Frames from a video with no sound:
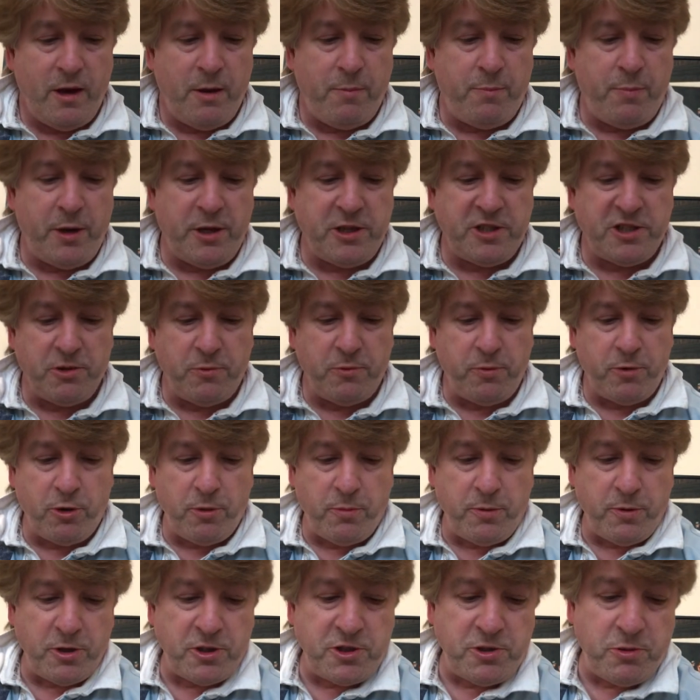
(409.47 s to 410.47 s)
Picked up a
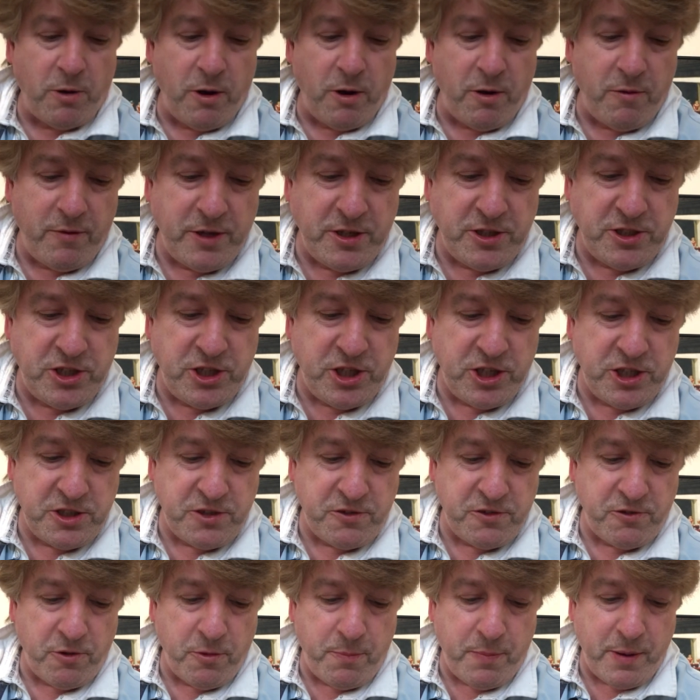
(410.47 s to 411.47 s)
couple of 12 inches
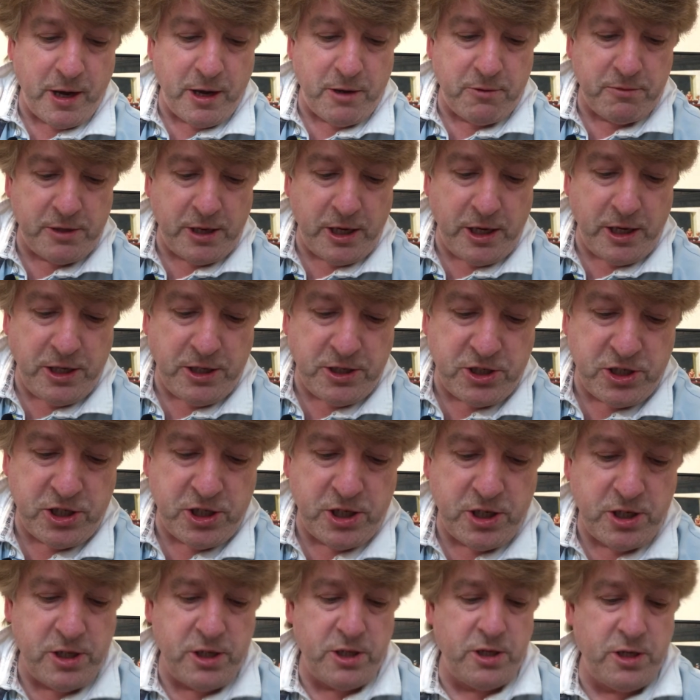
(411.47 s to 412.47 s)
for £1
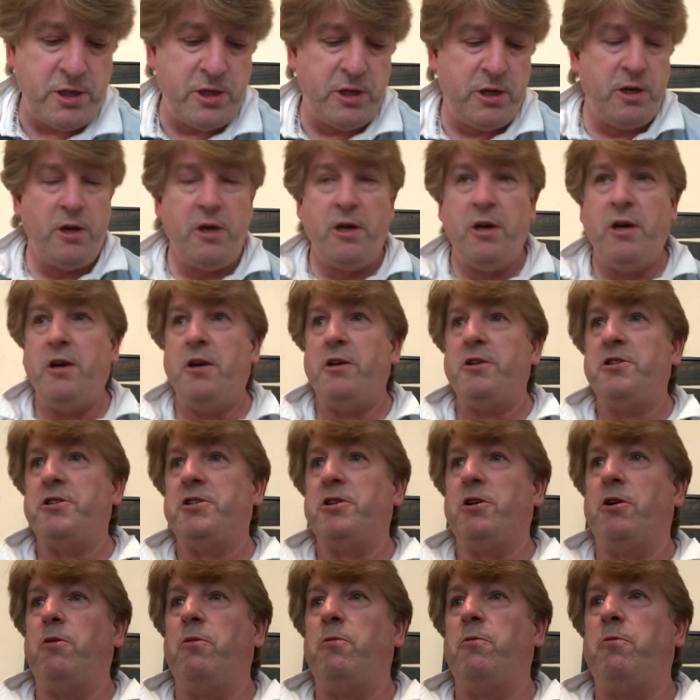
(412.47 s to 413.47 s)
each.
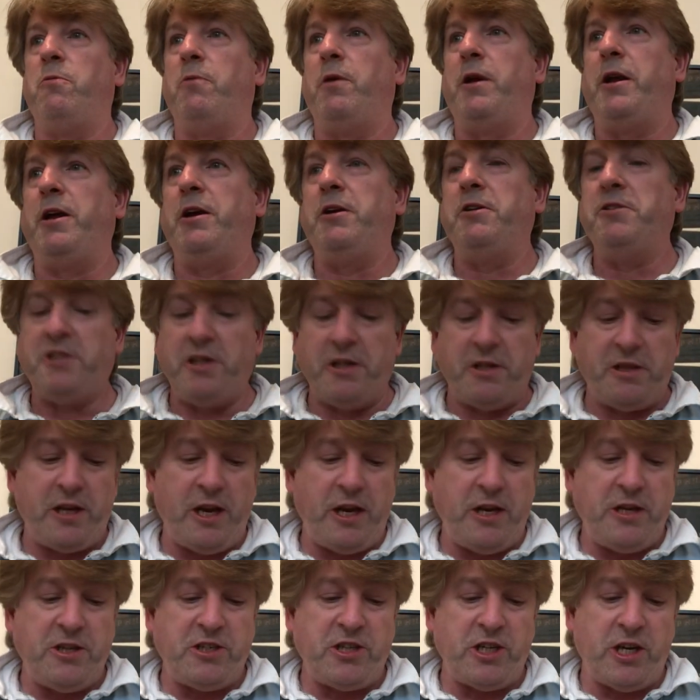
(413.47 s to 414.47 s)
So when I used to
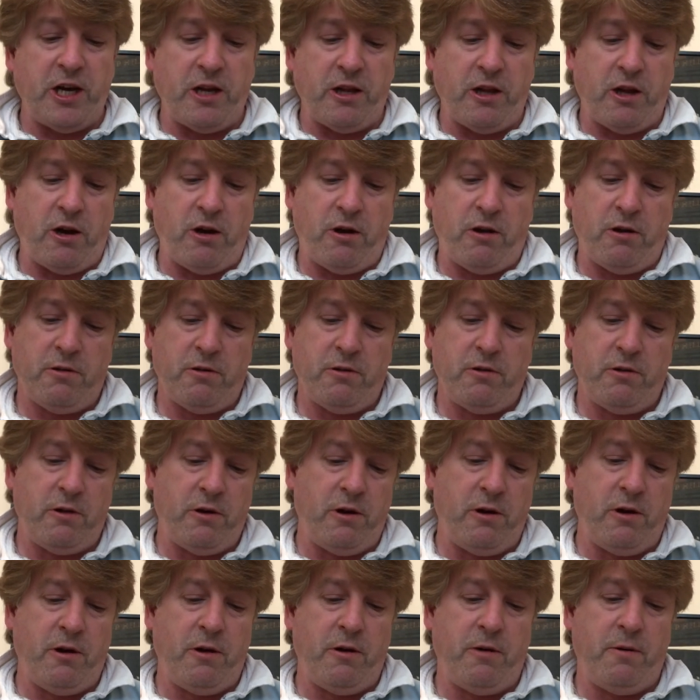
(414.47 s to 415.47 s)
DJ a lot,
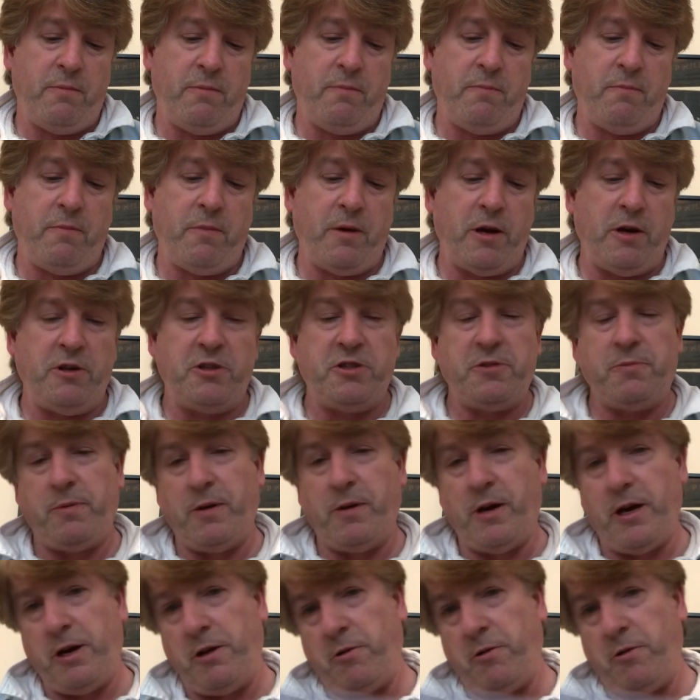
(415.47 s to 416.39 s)
I used to play